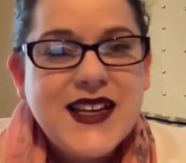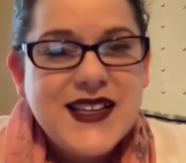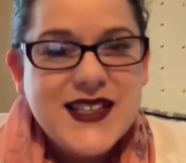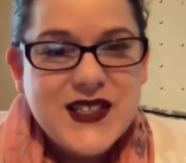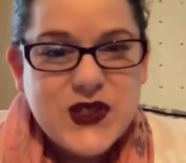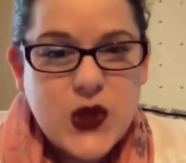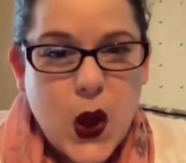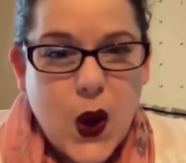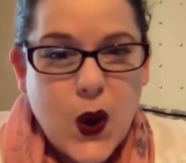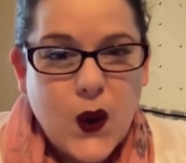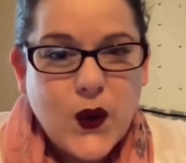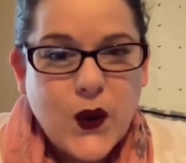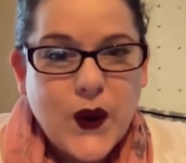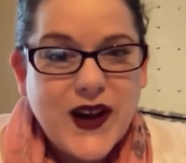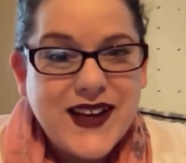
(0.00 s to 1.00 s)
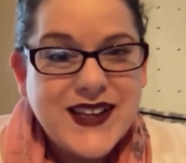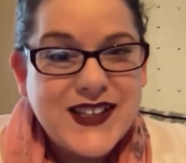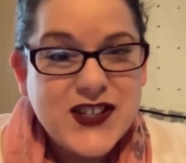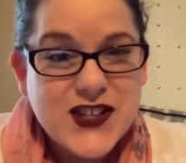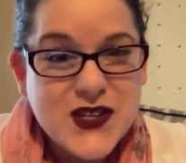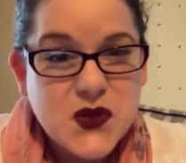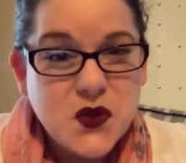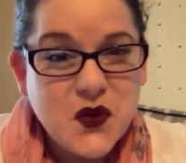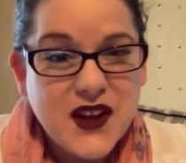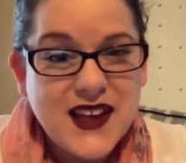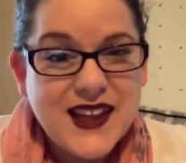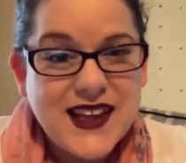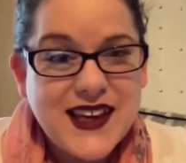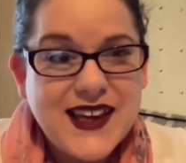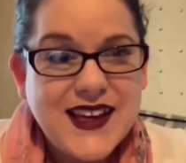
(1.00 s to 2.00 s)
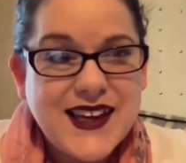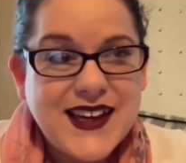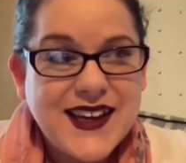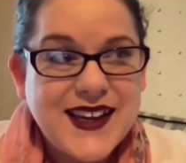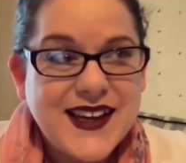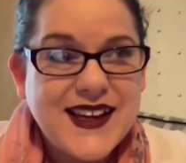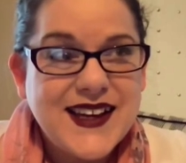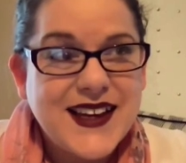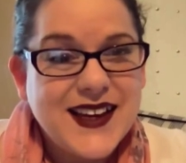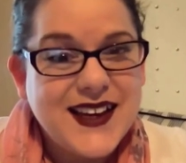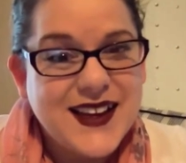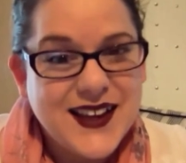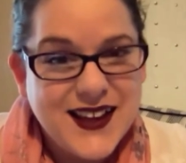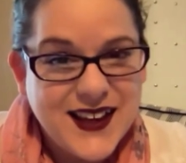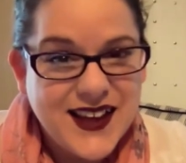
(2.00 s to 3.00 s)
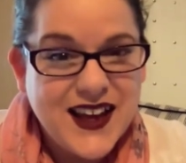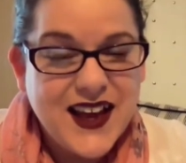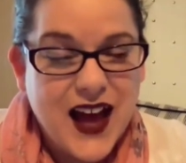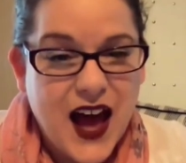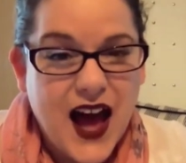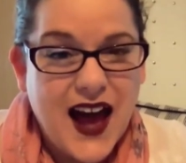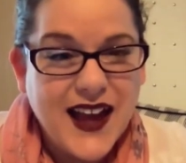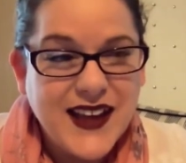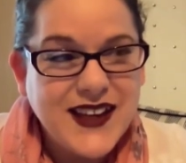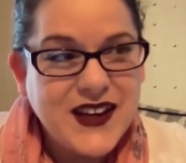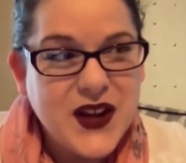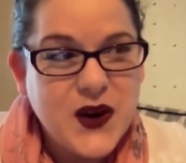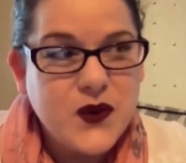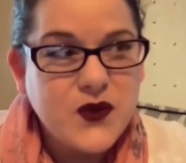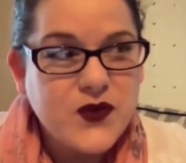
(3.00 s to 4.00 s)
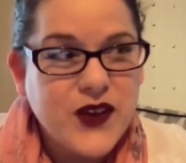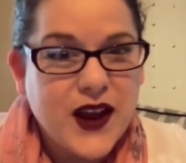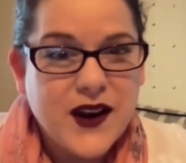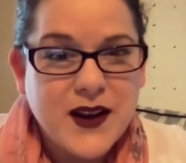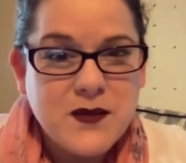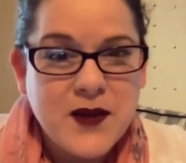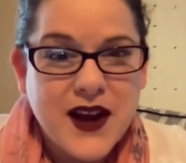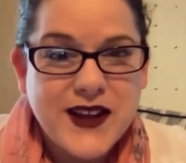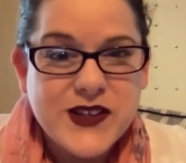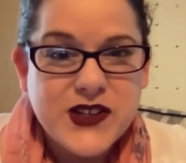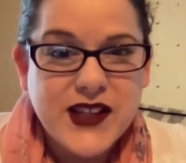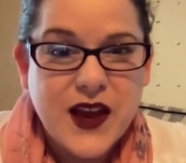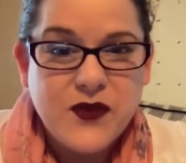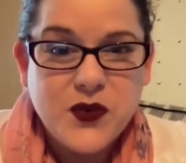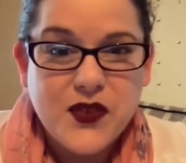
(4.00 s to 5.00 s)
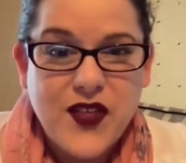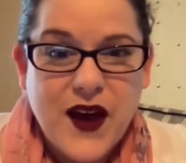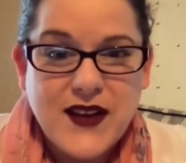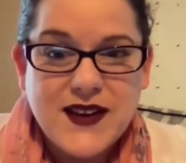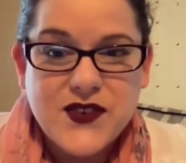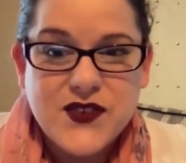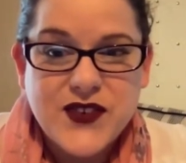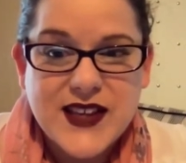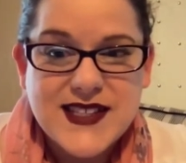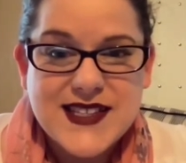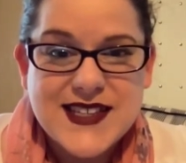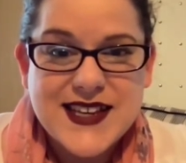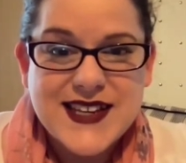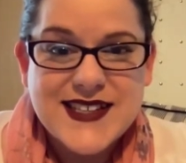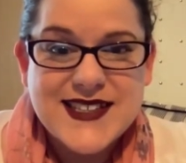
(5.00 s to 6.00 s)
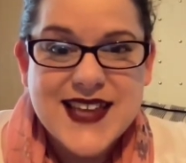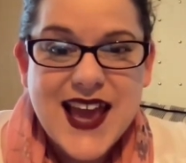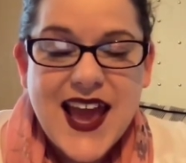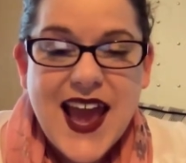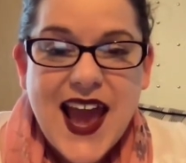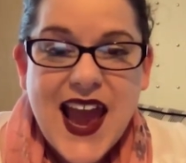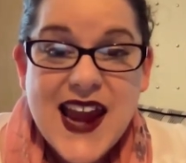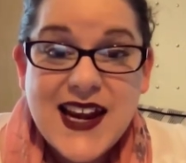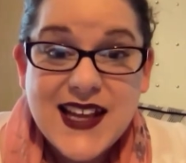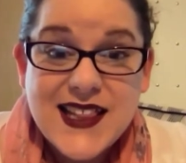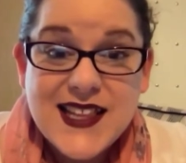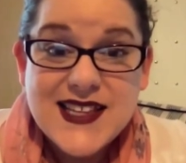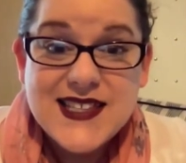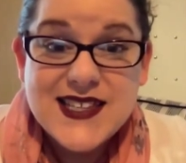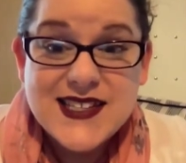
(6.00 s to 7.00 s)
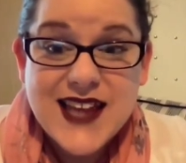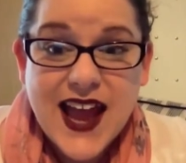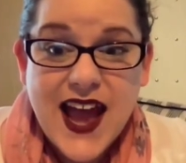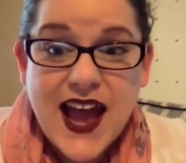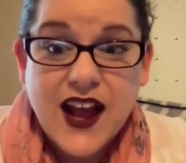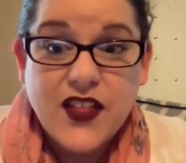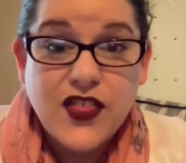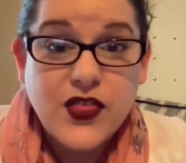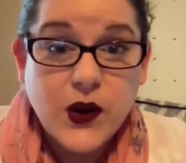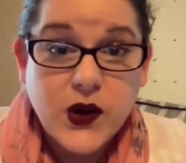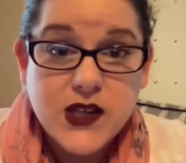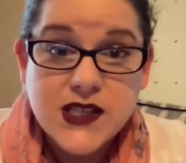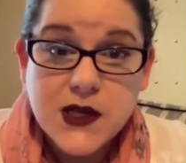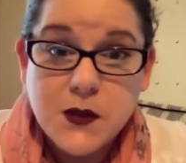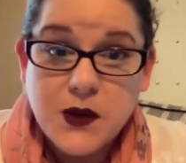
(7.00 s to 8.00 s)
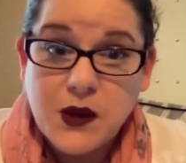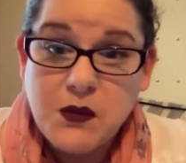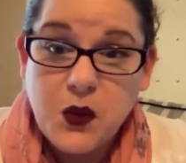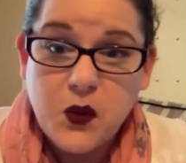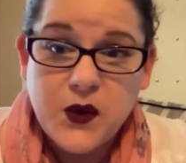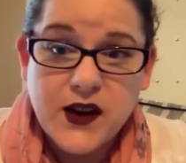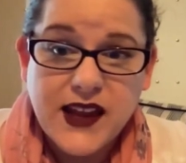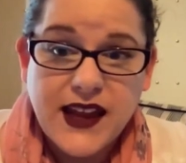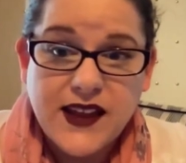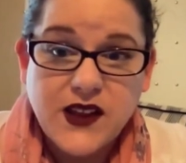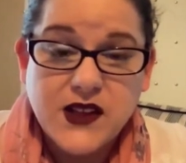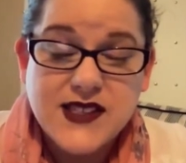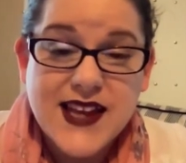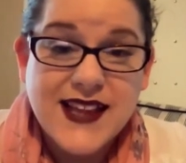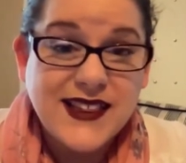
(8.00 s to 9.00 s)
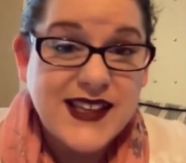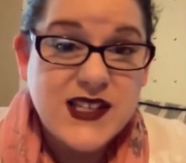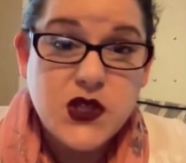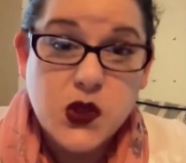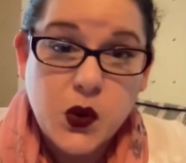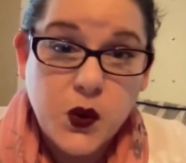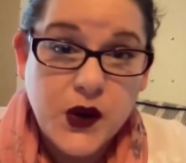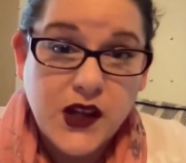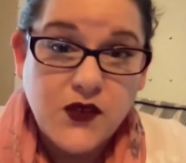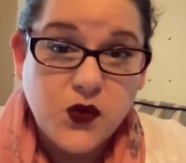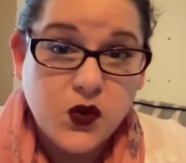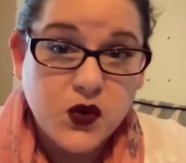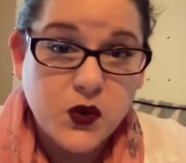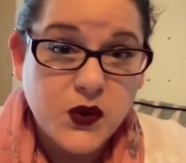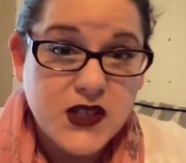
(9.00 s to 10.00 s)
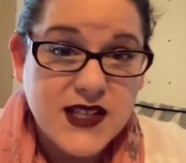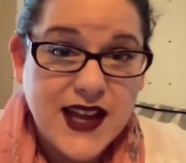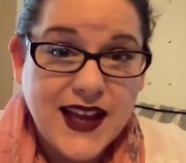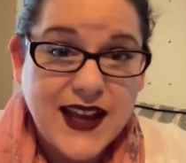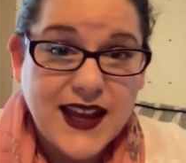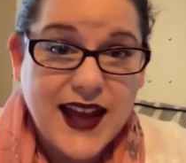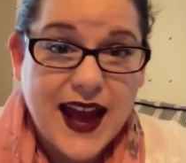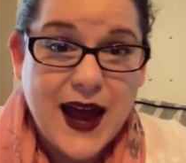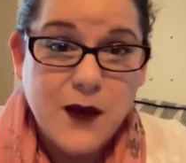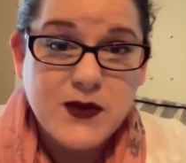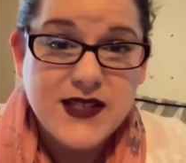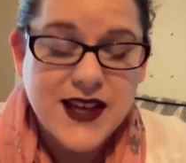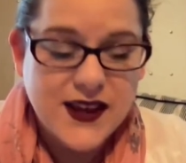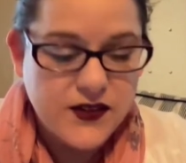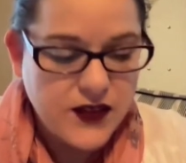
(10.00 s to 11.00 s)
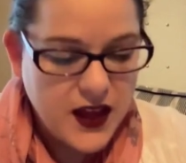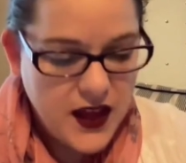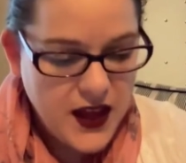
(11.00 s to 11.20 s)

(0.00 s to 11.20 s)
So she's really, very much left without defenses. And in this attack, 13 people were killed. At least 24 were taken captive.